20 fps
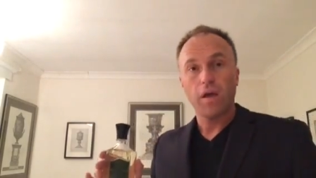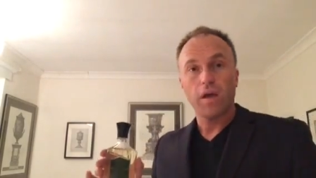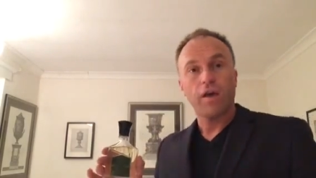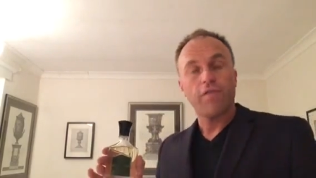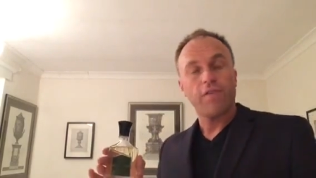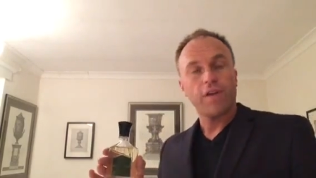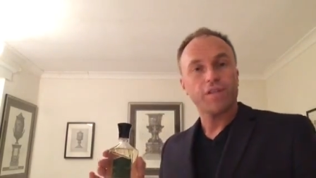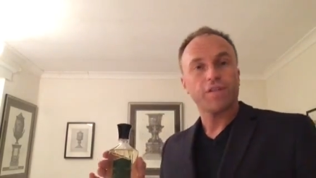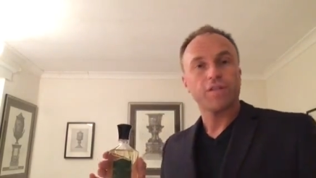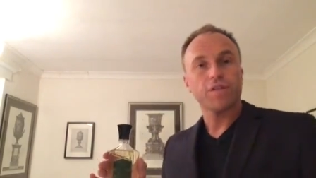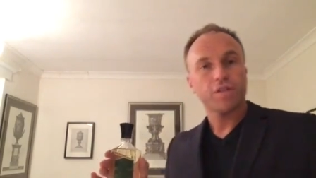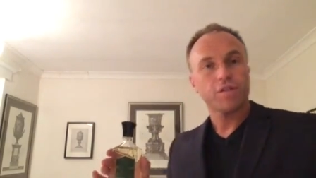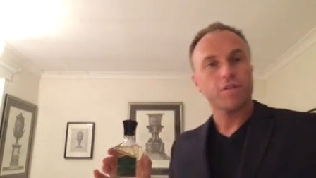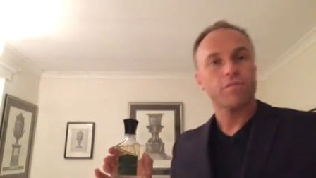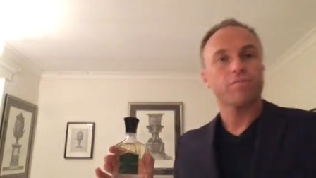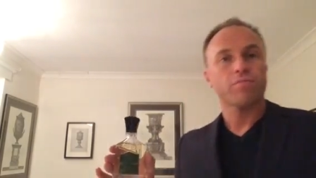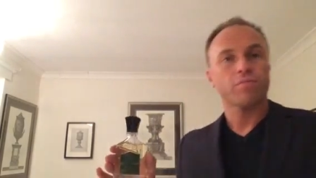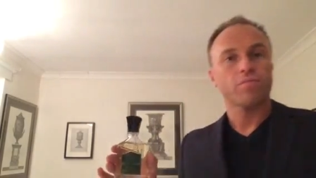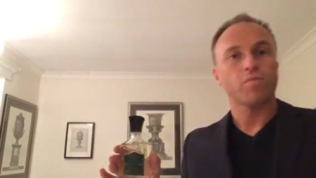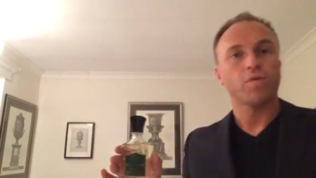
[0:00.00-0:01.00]

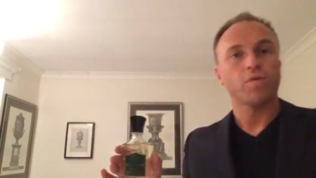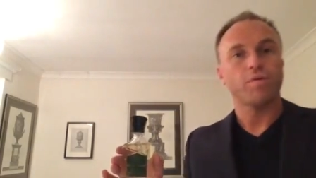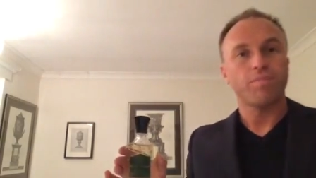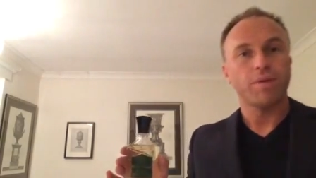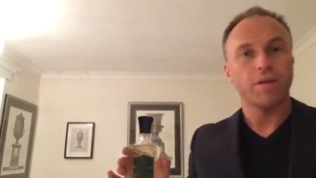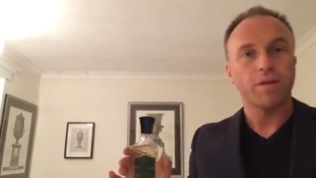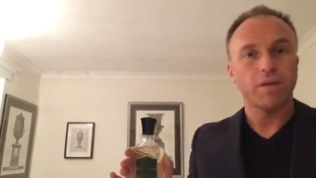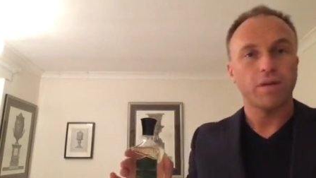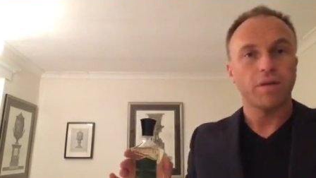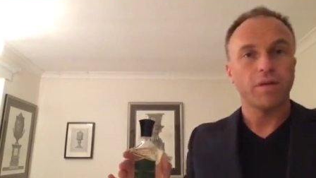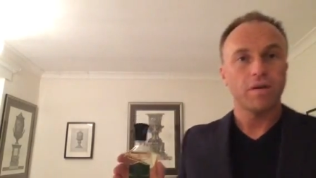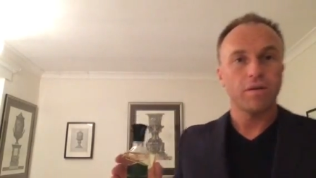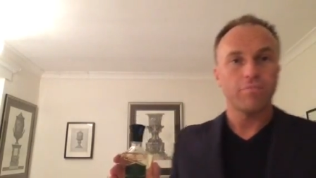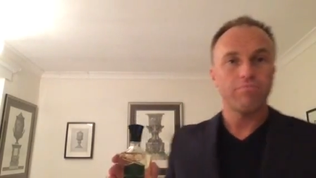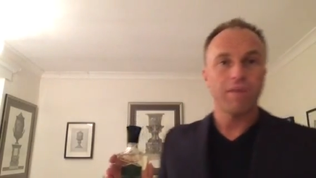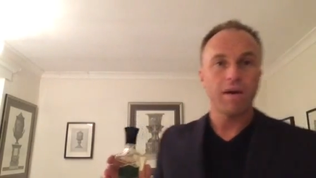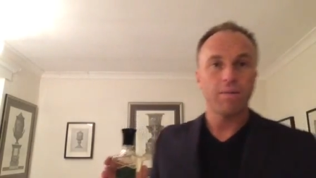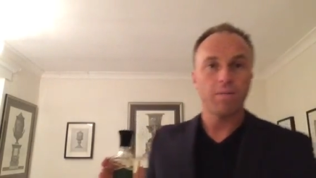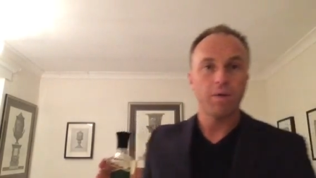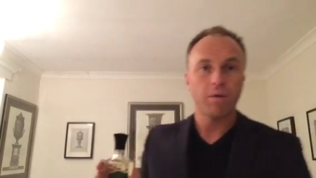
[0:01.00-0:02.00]
Aventus would be
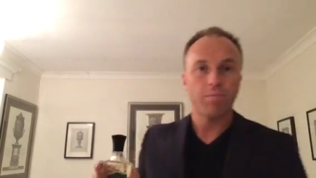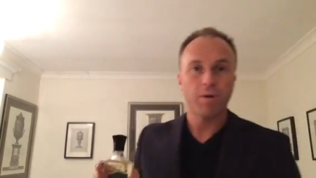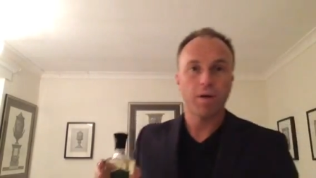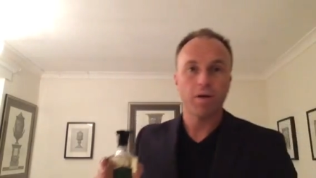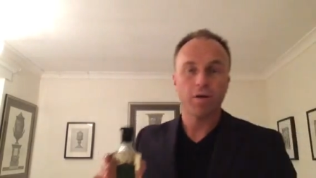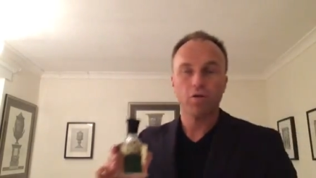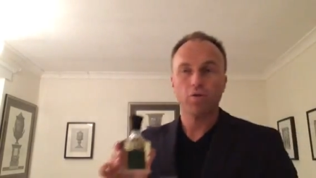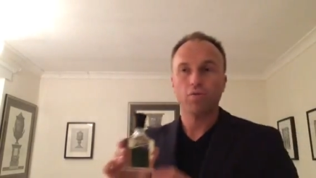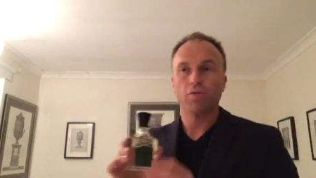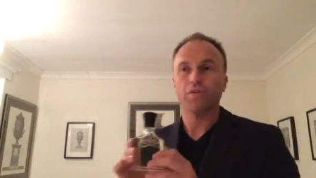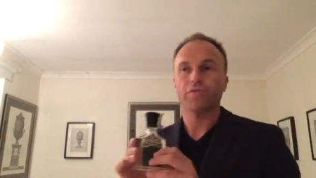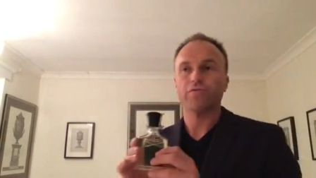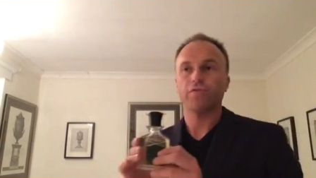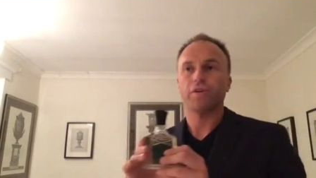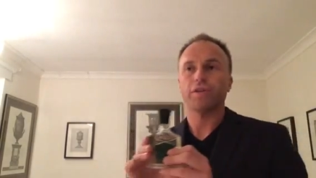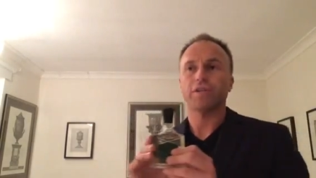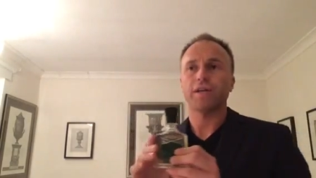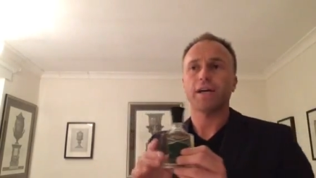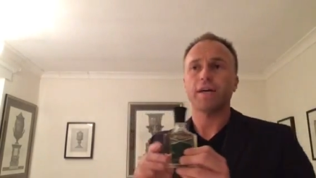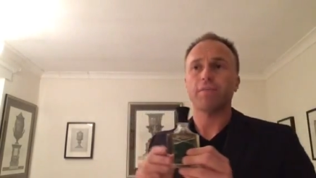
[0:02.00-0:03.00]
maybe a better choice
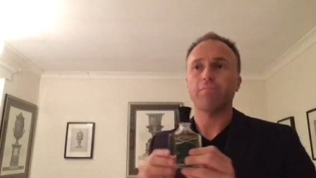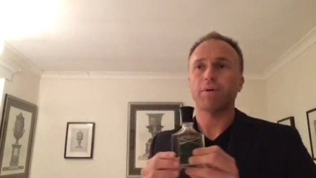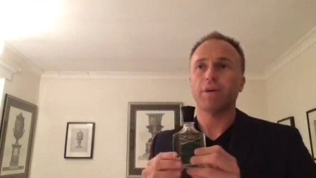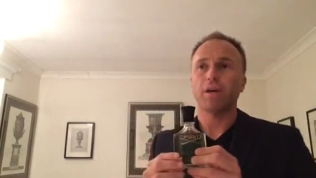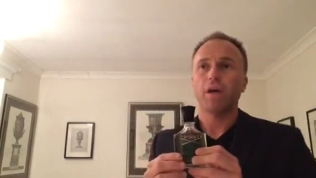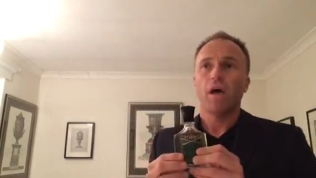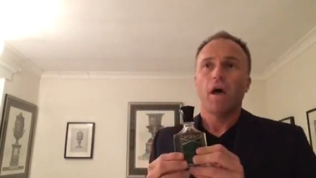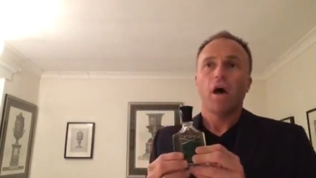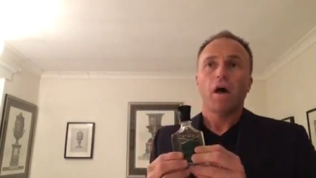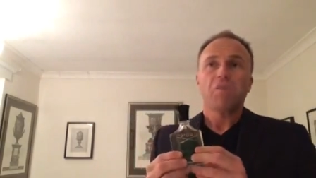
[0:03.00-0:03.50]
for a date, but